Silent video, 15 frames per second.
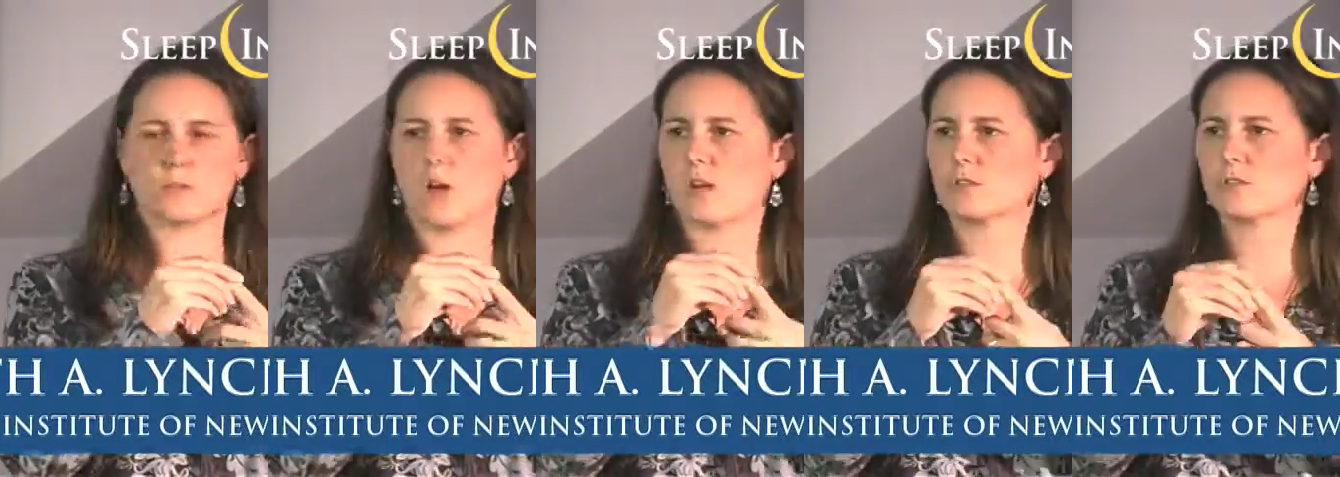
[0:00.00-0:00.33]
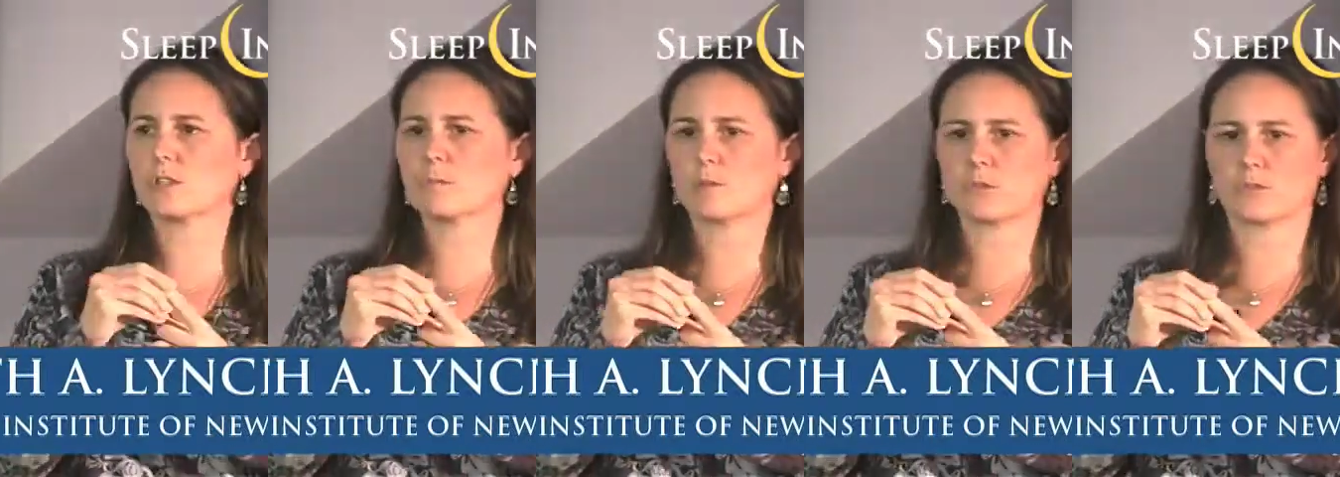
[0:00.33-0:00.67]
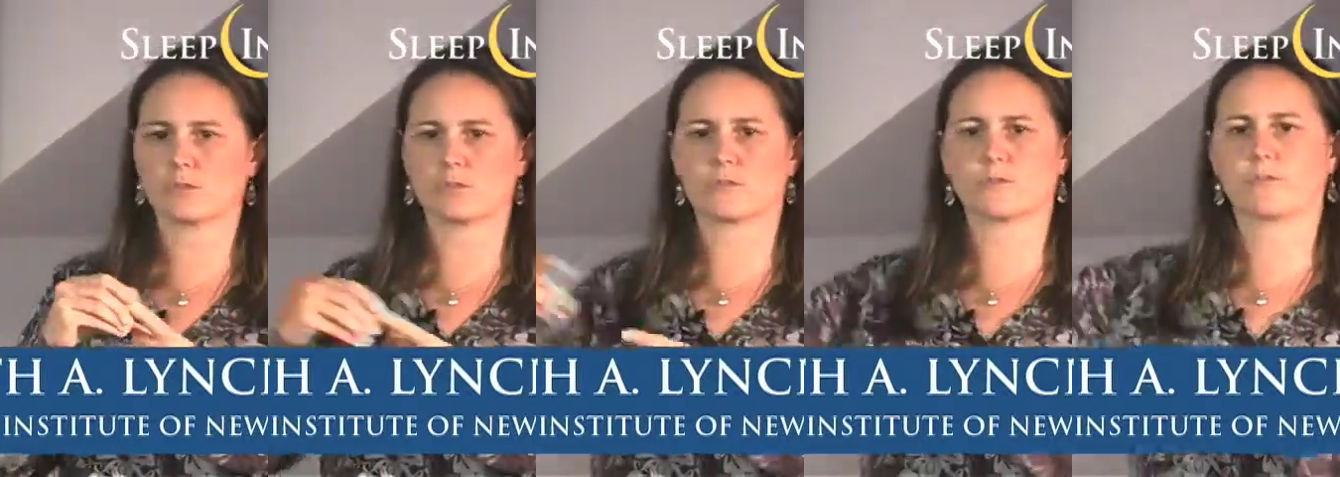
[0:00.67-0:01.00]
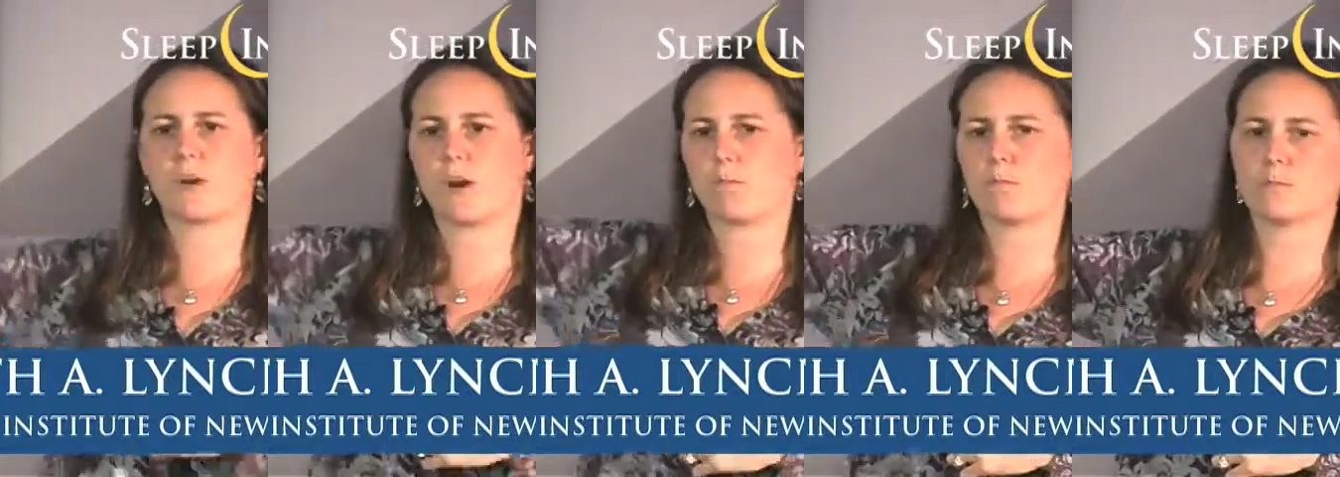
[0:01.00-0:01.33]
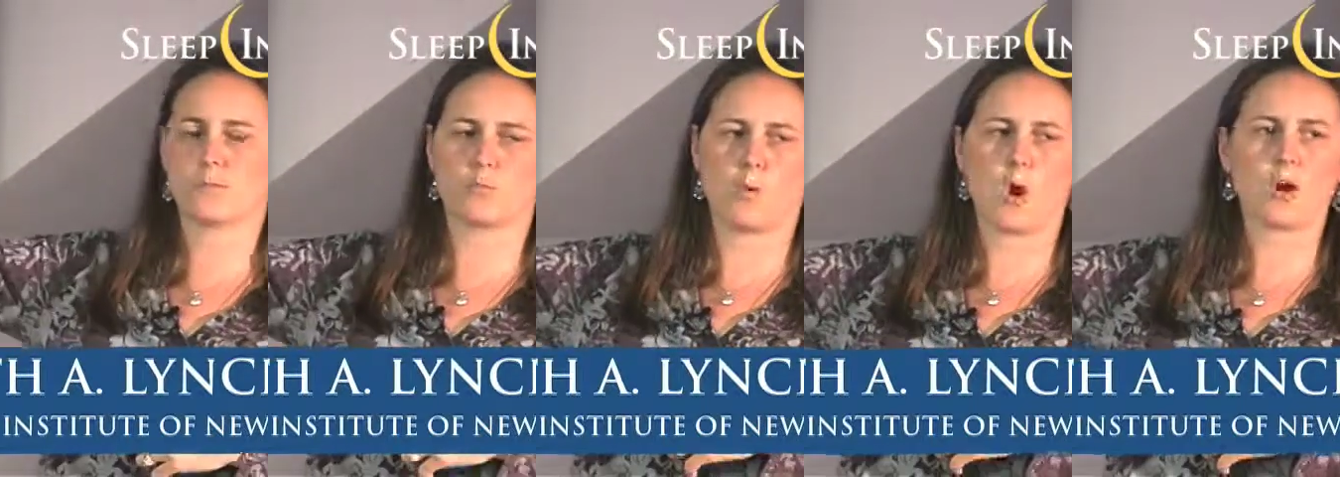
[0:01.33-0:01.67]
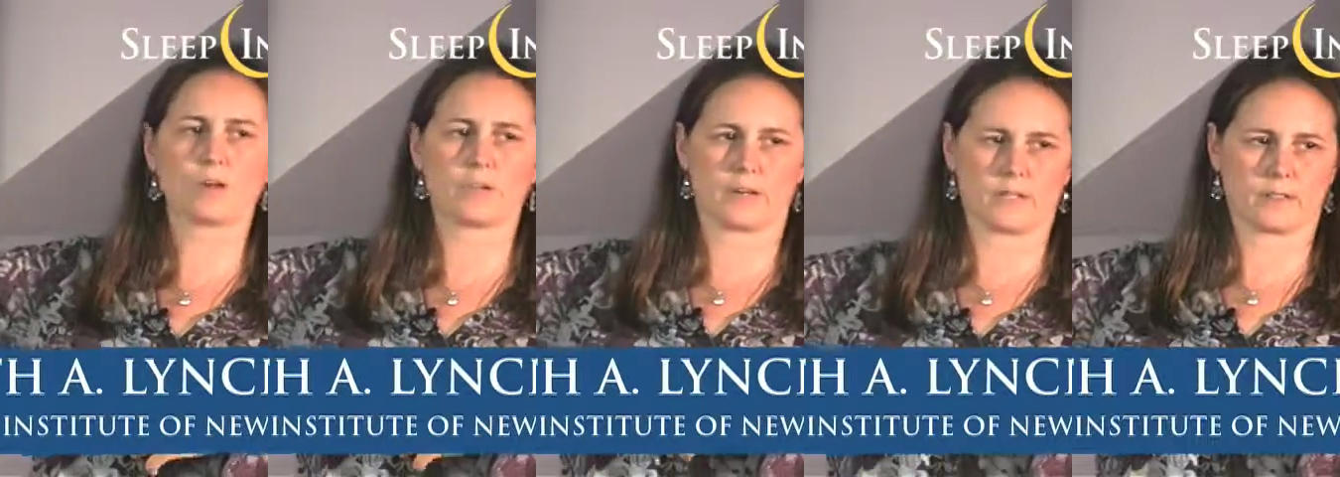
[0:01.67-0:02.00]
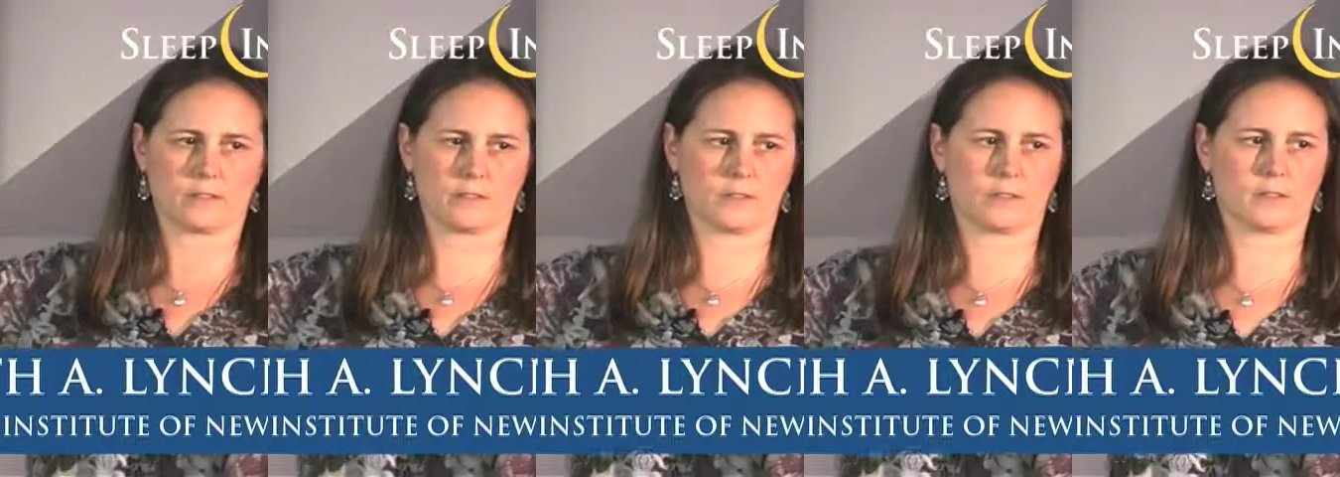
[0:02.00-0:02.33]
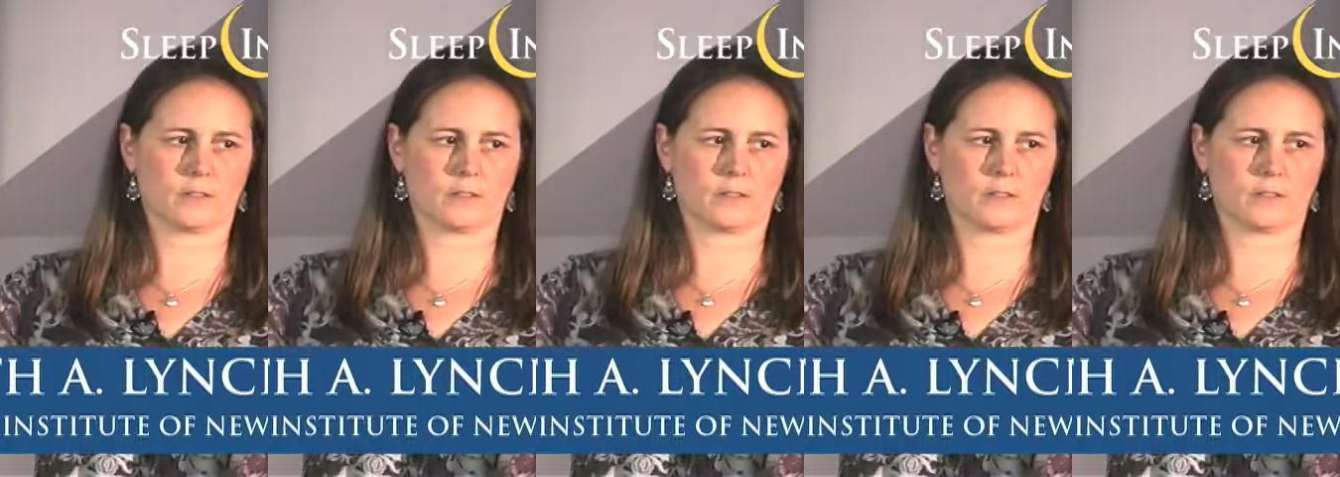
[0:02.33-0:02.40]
oximeters from Walgreens